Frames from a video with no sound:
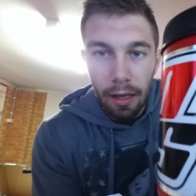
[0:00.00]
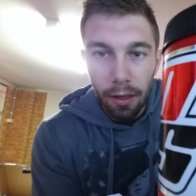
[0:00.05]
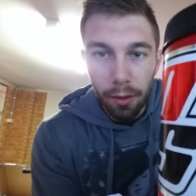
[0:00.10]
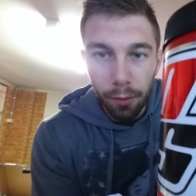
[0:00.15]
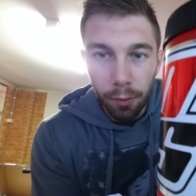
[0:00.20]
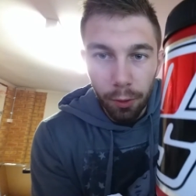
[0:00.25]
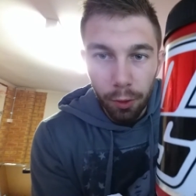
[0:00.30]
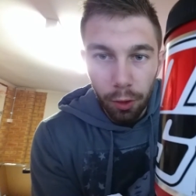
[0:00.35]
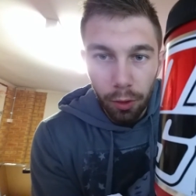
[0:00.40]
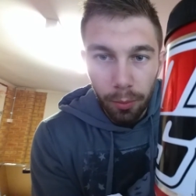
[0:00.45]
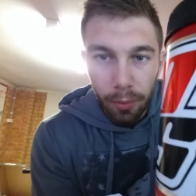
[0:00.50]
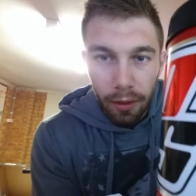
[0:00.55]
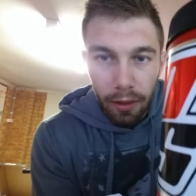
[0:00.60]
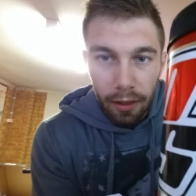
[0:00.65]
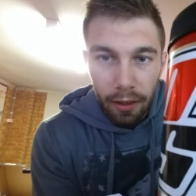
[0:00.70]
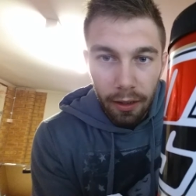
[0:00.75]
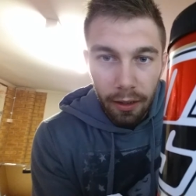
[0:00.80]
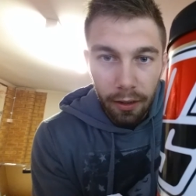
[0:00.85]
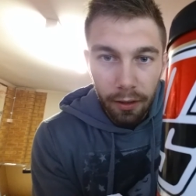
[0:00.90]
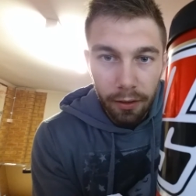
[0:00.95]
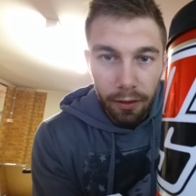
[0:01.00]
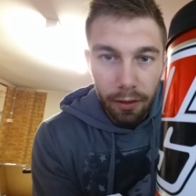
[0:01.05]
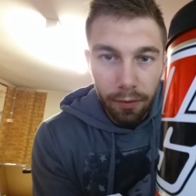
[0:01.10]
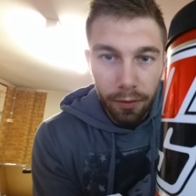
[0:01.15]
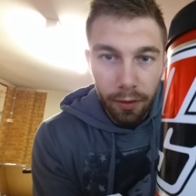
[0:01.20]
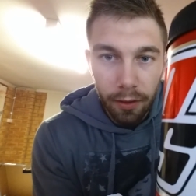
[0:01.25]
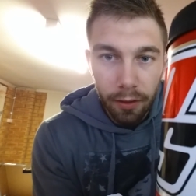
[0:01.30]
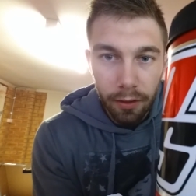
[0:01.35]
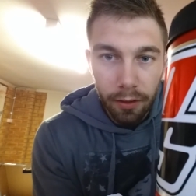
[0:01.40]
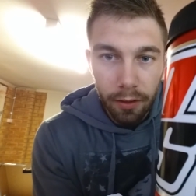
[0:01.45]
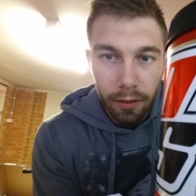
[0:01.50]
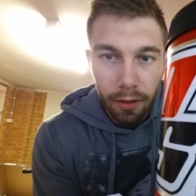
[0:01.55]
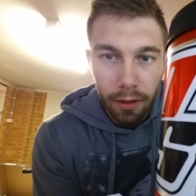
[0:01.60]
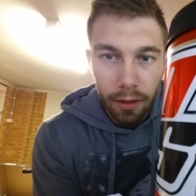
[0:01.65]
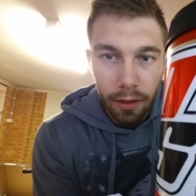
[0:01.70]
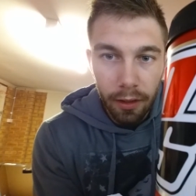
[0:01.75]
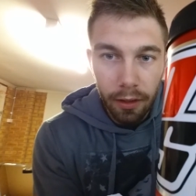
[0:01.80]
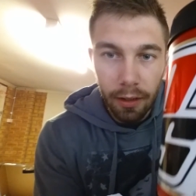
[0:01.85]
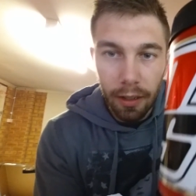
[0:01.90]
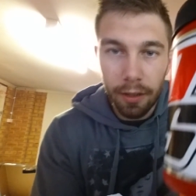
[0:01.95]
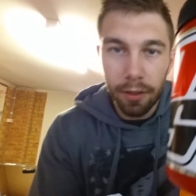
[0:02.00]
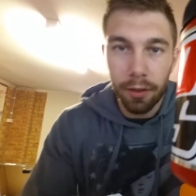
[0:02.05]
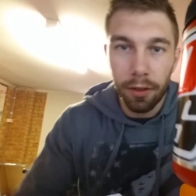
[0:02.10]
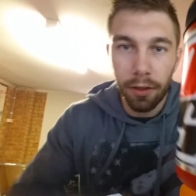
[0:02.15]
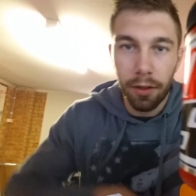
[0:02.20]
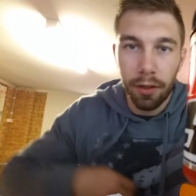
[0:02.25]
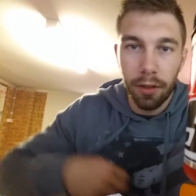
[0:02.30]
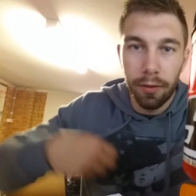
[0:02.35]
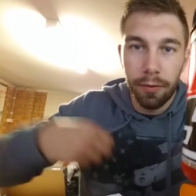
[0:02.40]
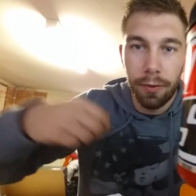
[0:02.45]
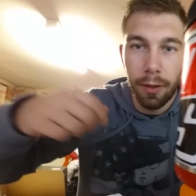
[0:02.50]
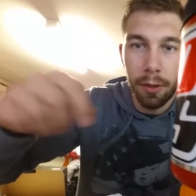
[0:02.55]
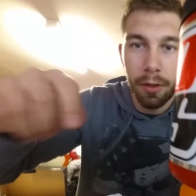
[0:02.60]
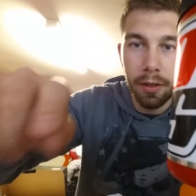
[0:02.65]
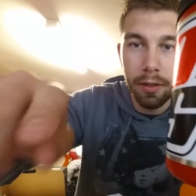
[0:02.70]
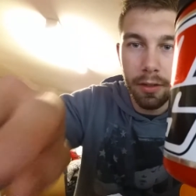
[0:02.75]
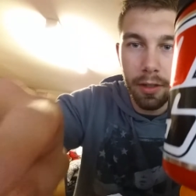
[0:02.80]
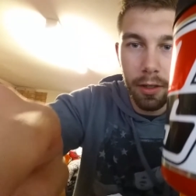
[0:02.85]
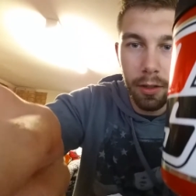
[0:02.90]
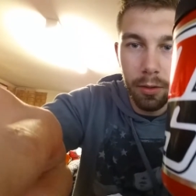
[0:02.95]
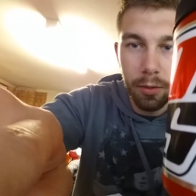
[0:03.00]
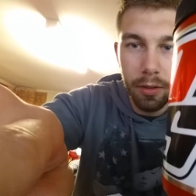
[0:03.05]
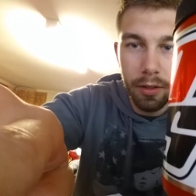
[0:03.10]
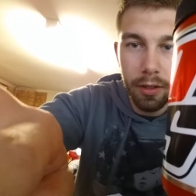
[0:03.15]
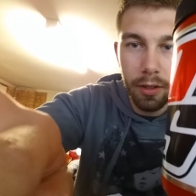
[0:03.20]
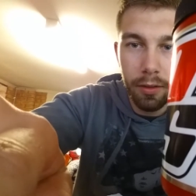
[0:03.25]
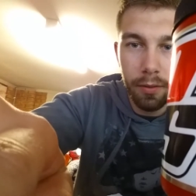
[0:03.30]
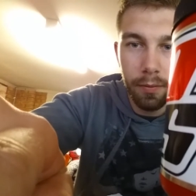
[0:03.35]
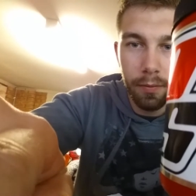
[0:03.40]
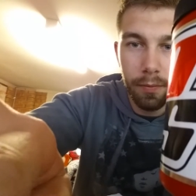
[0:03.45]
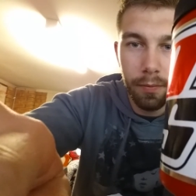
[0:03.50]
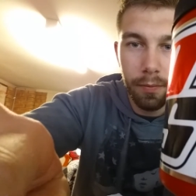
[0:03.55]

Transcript: We'll zoom in here, see if you can see. That's not going to focus at all, is it?